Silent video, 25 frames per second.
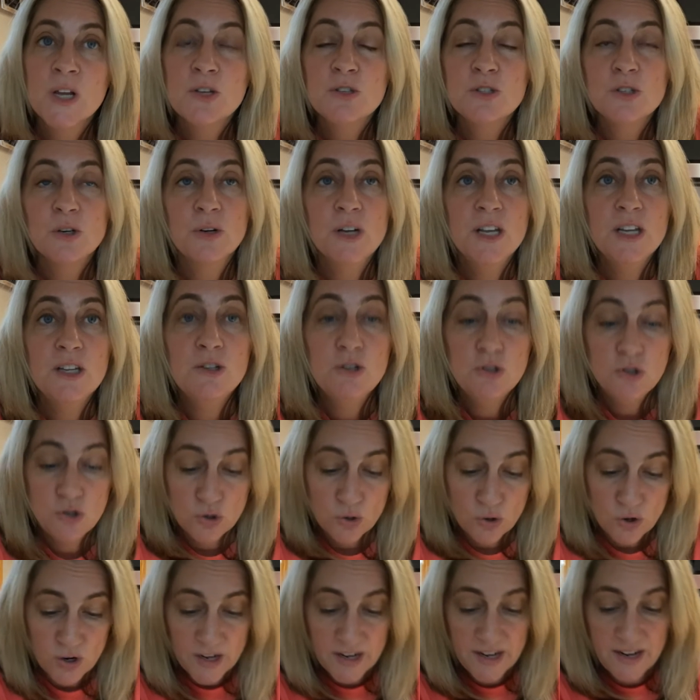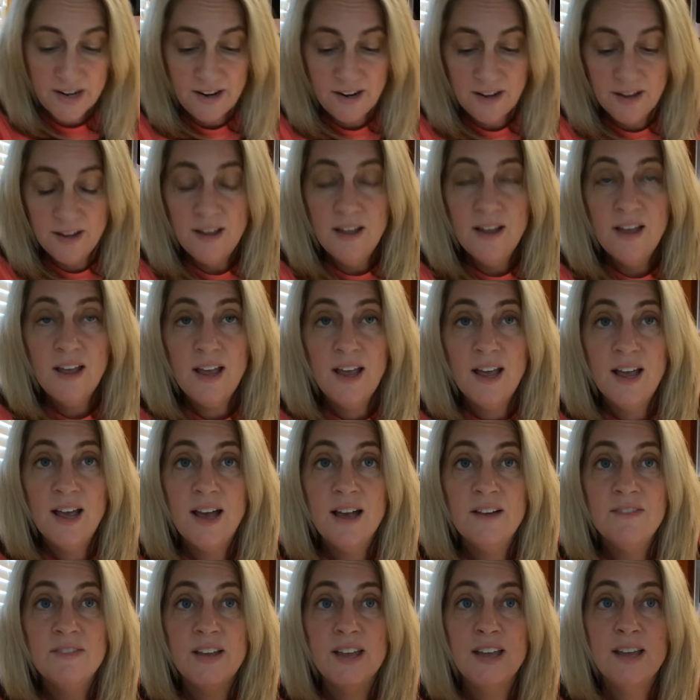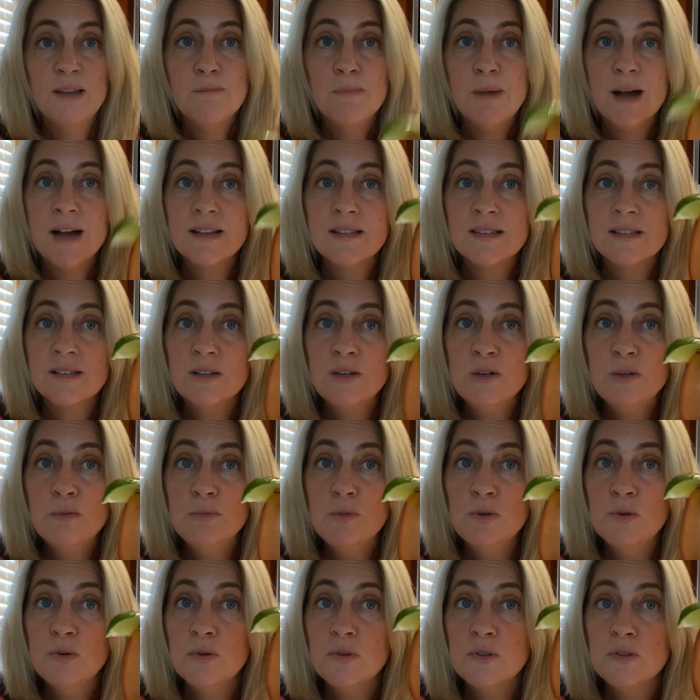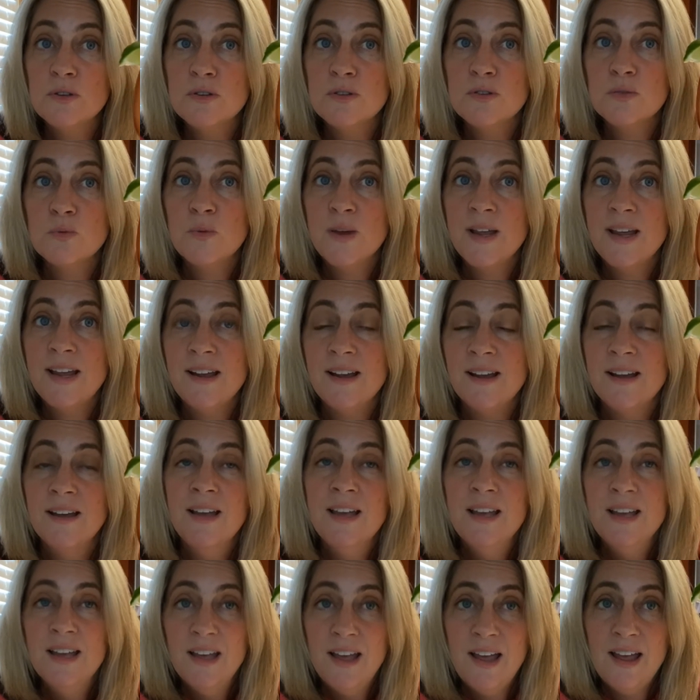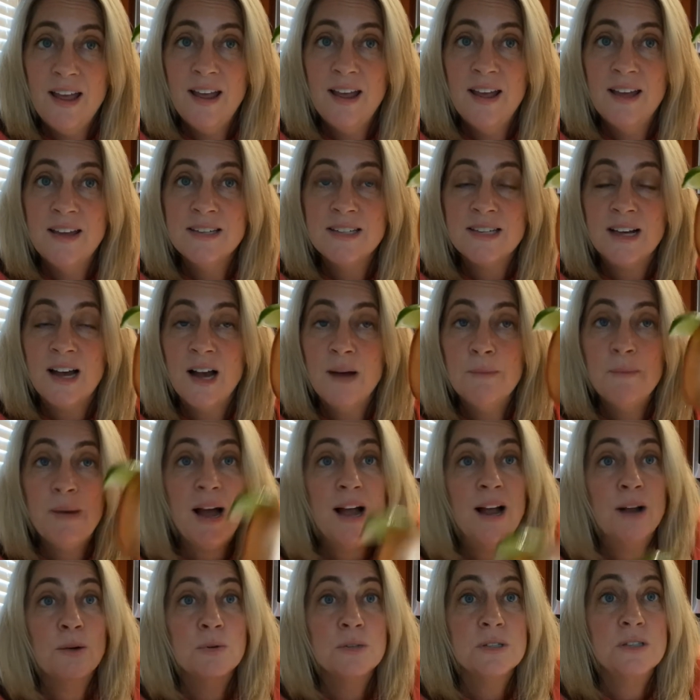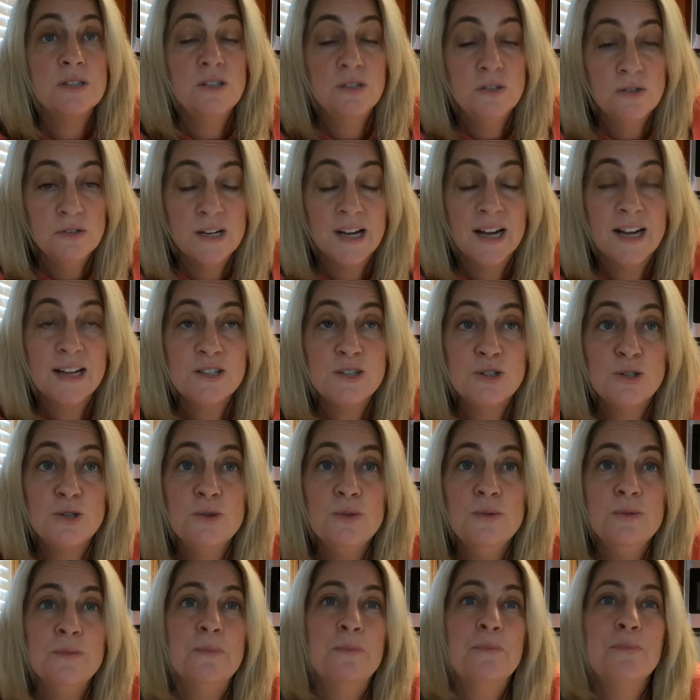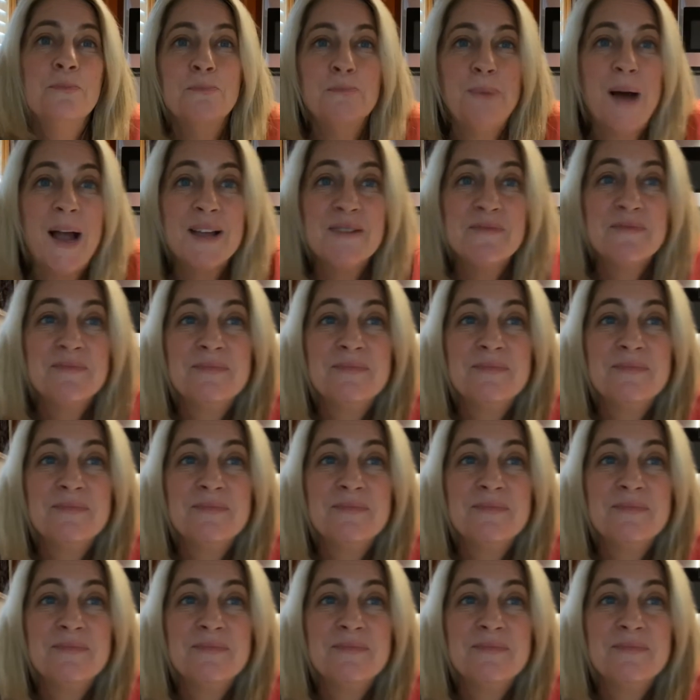So enjoy, have a Moscow Mule this week, and I will see you guys soon. Bye.